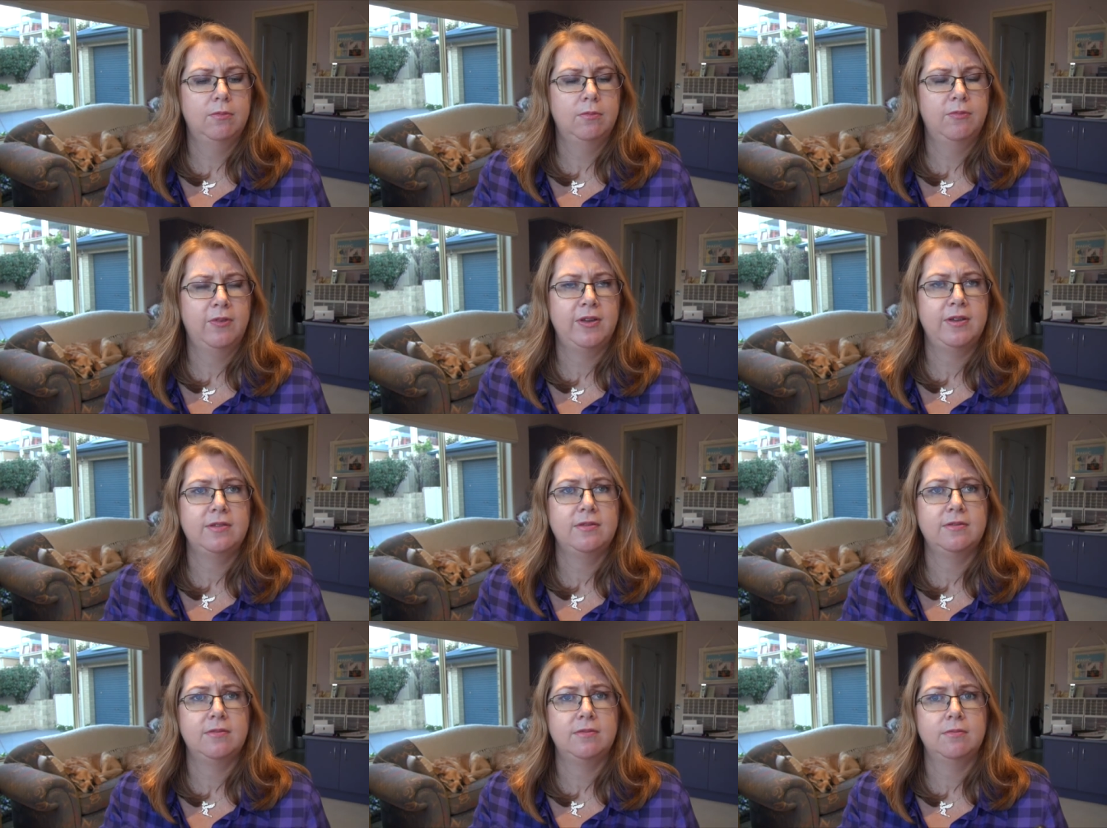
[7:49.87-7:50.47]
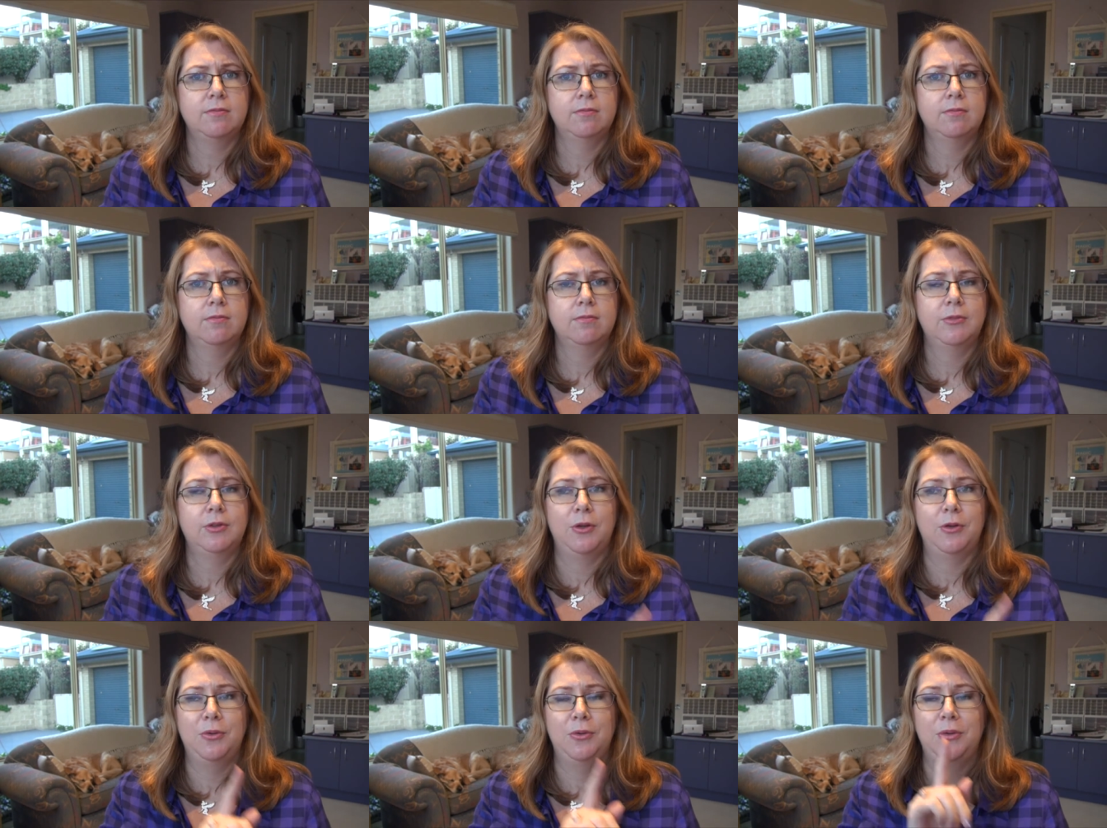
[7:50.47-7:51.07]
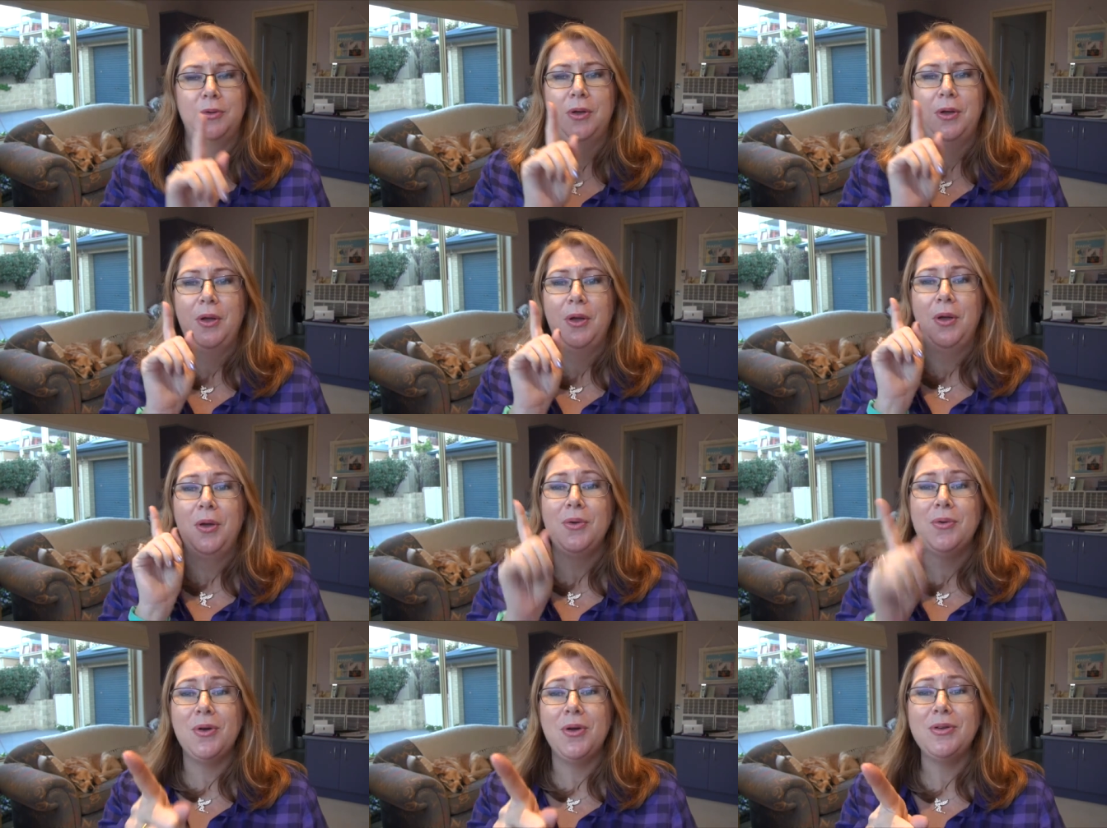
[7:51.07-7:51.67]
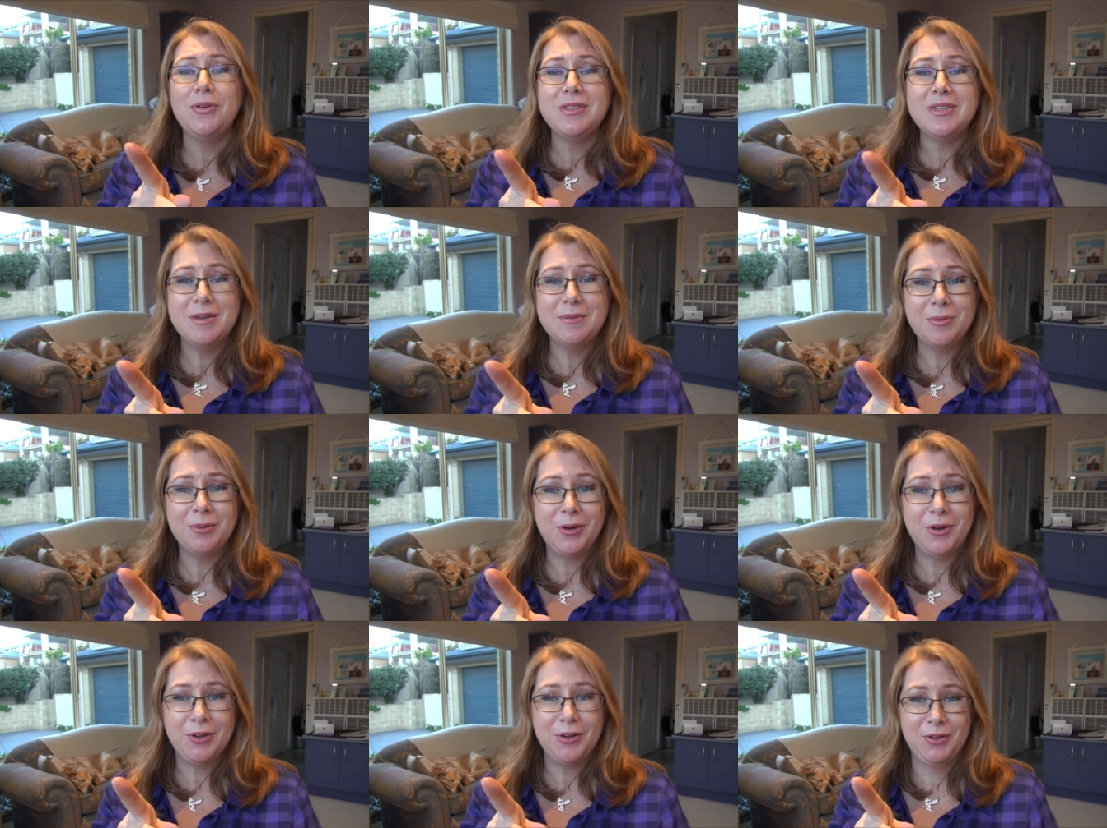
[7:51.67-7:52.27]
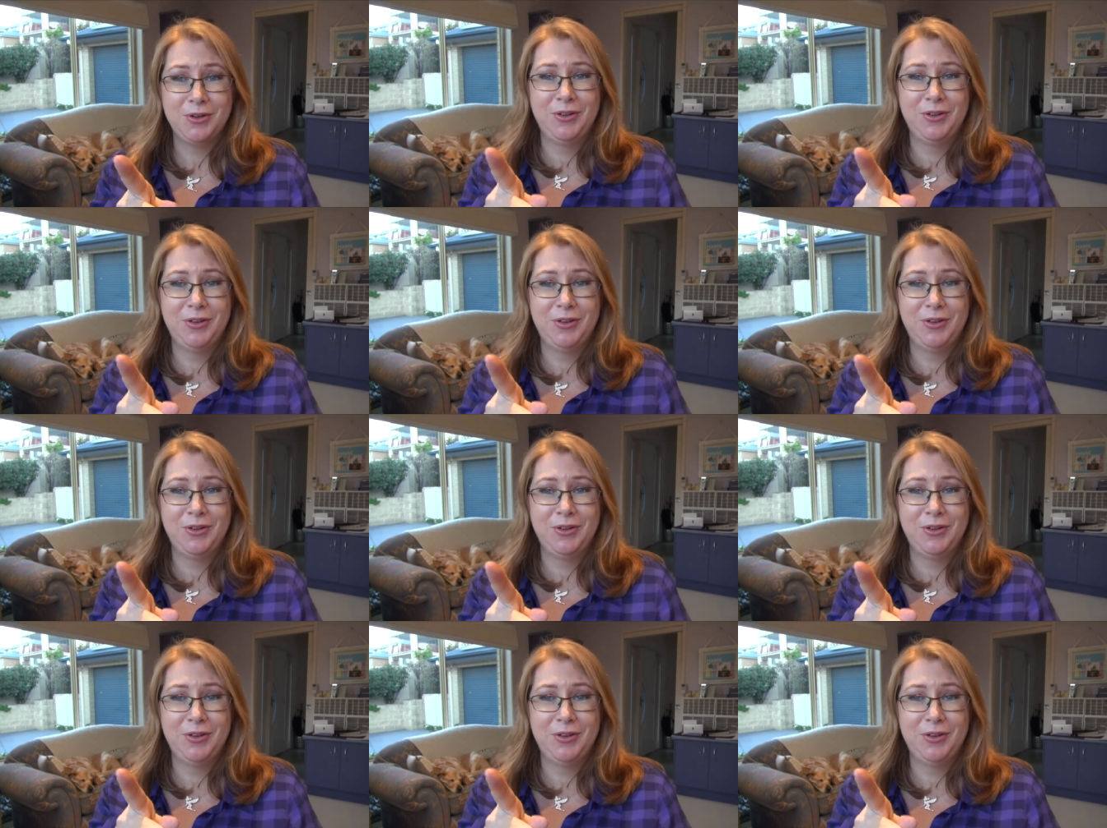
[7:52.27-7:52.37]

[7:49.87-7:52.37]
Face, no, Rose Hip Oil.